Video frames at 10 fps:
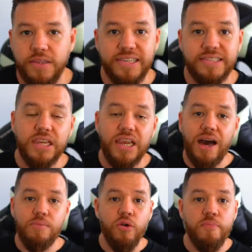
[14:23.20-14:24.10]
Since a
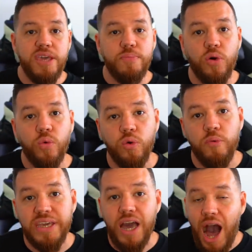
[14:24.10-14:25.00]
lot more people will
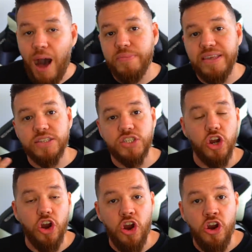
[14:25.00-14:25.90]
be opting
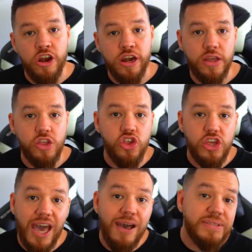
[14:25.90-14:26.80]
to earn
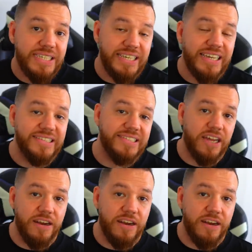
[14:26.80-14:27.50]
GMT instead of